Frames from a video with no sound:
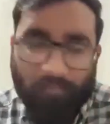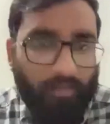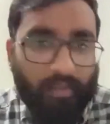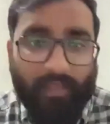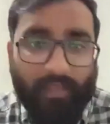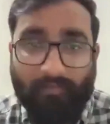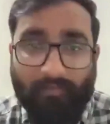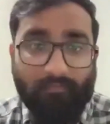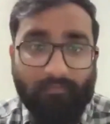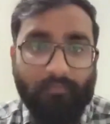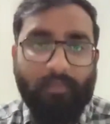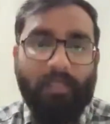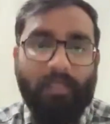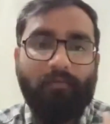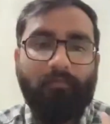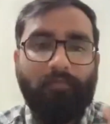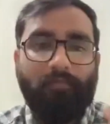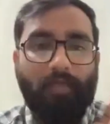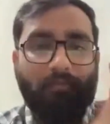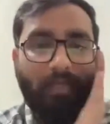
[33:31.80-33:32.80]
and
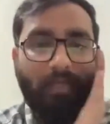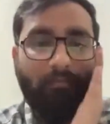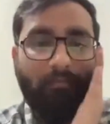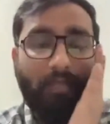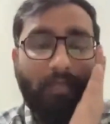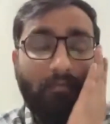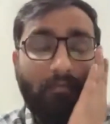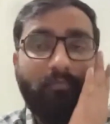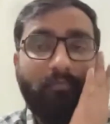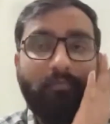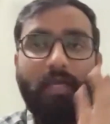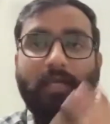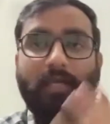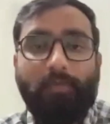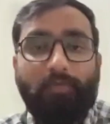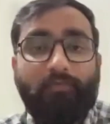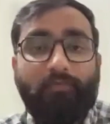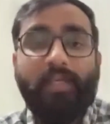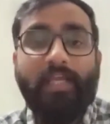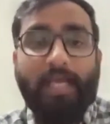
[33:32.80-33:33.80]
I'll
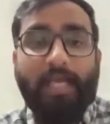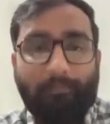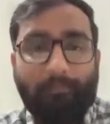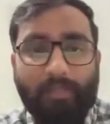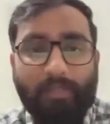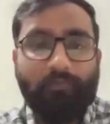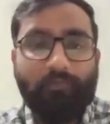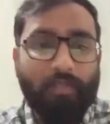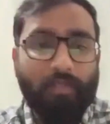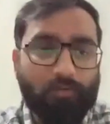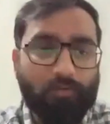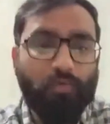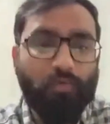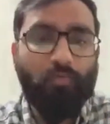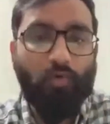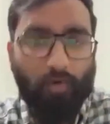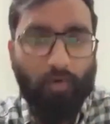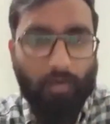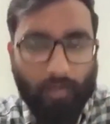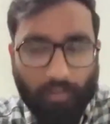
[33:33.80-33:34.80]
be very happy if there is no
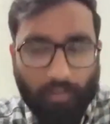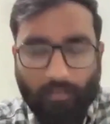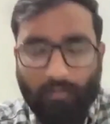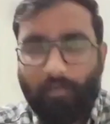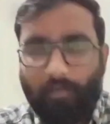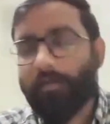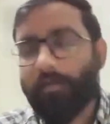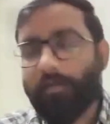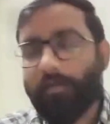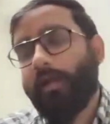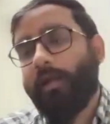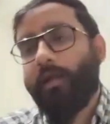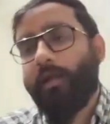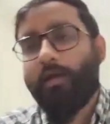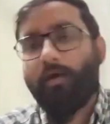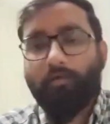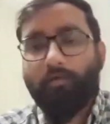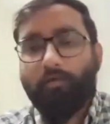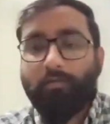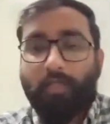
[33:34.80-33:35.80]
war on terror
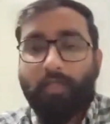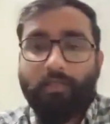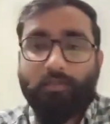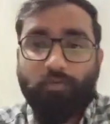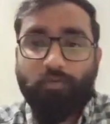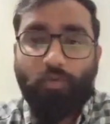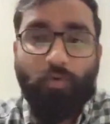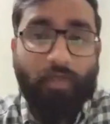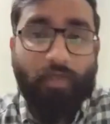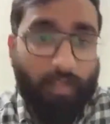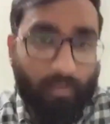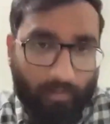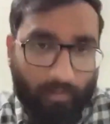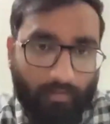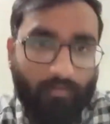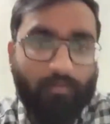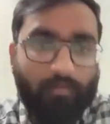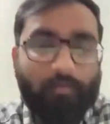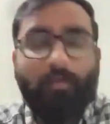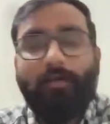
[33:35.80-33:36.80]
or there is no
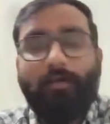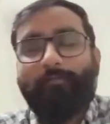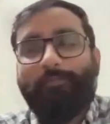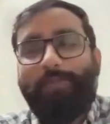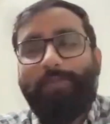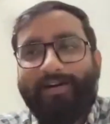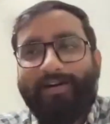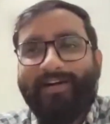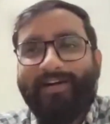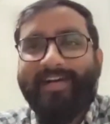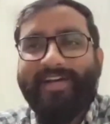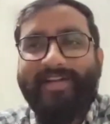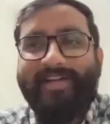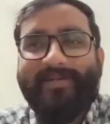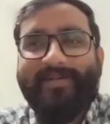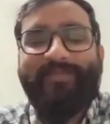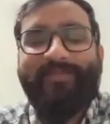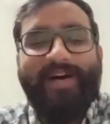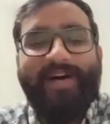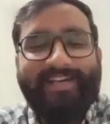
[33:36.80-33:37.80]
terror.
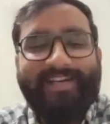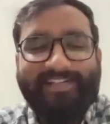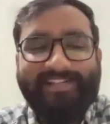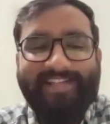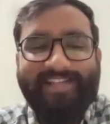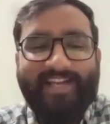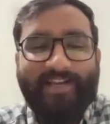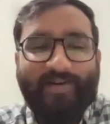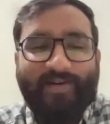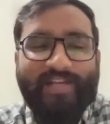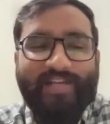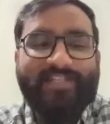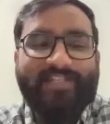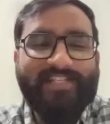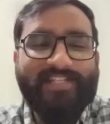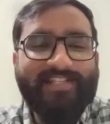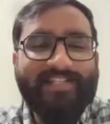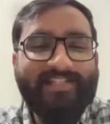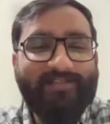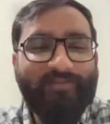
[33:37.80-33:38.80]
But the
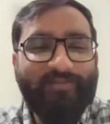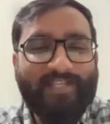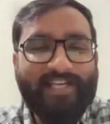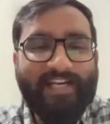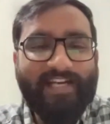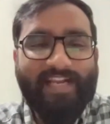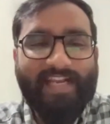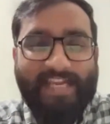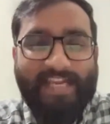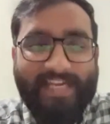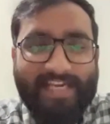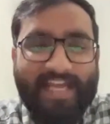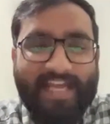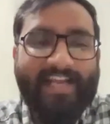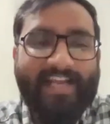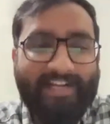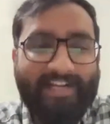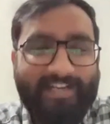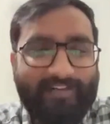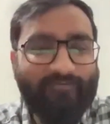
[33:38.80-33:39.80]
questions which are
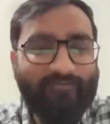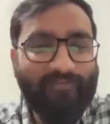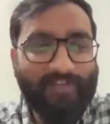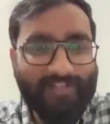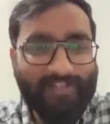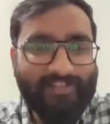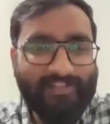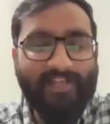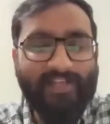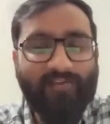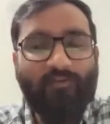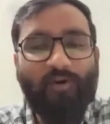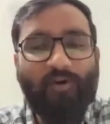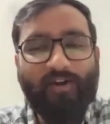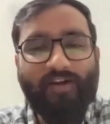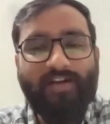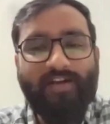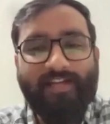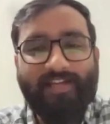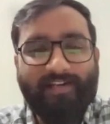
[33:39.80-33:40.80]
inherent with the
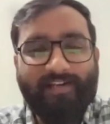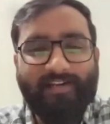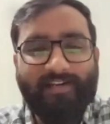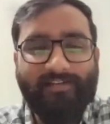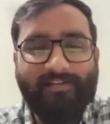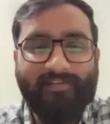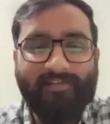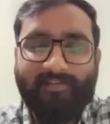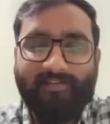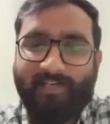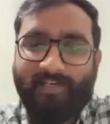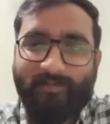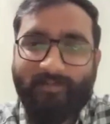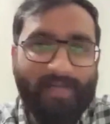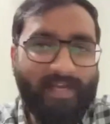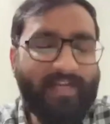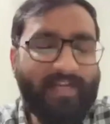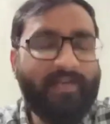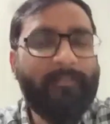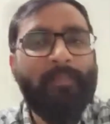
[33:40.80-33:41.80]
war on terror
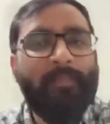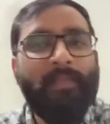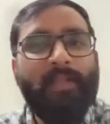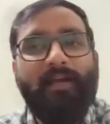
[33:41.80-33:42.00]
debate,